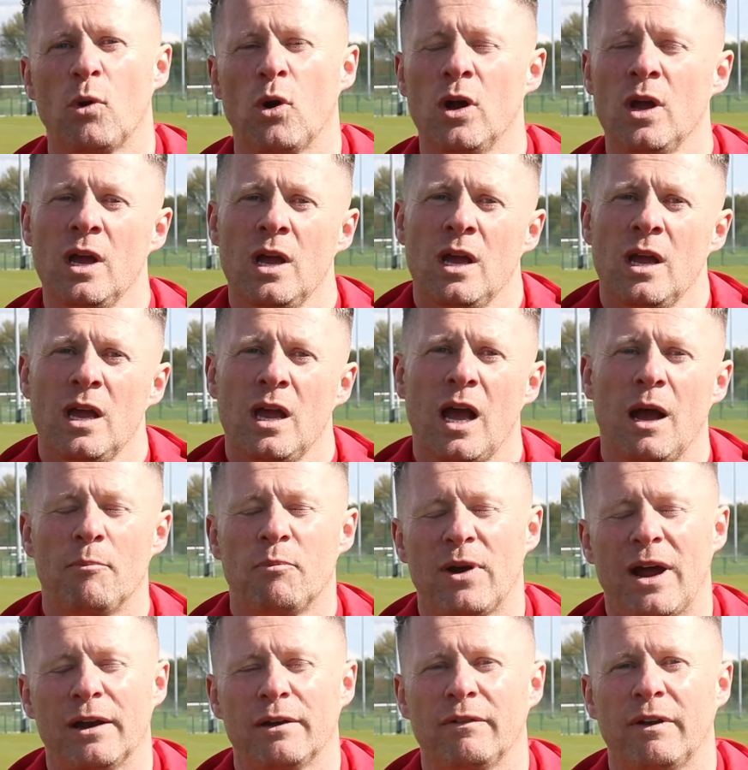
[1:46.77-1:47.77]
but I'm
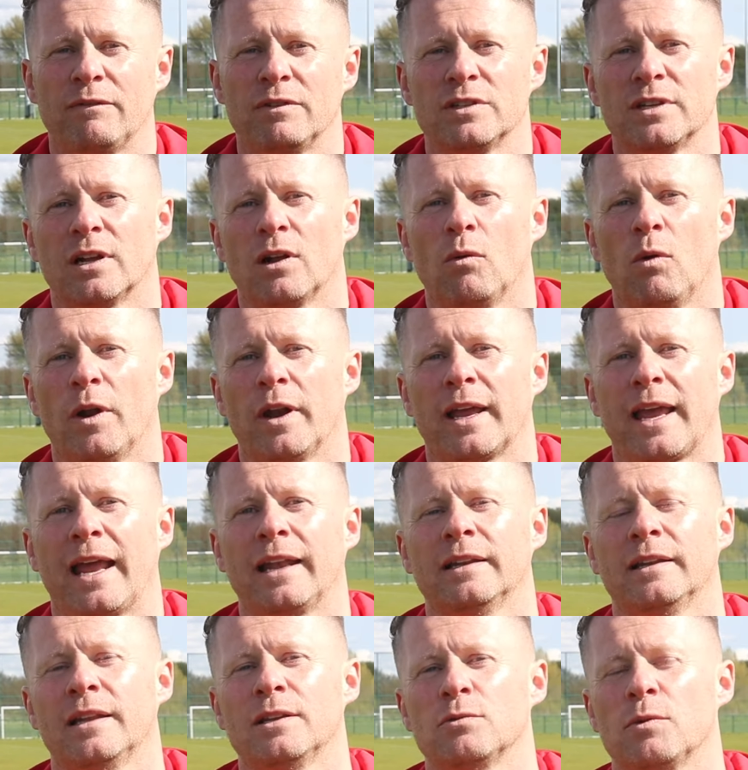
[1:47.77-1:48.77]
proud of every single one
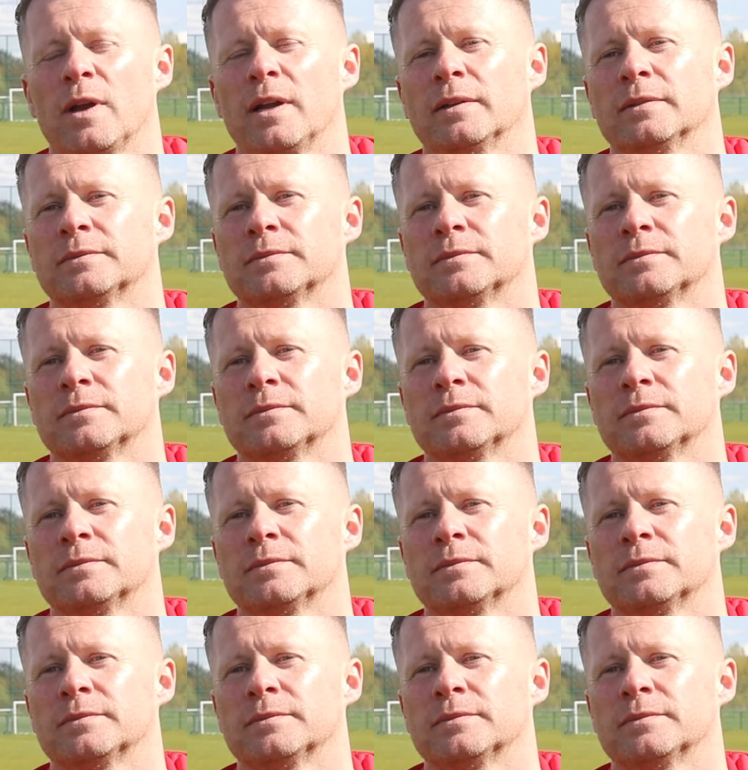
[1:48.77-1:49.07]
again this week.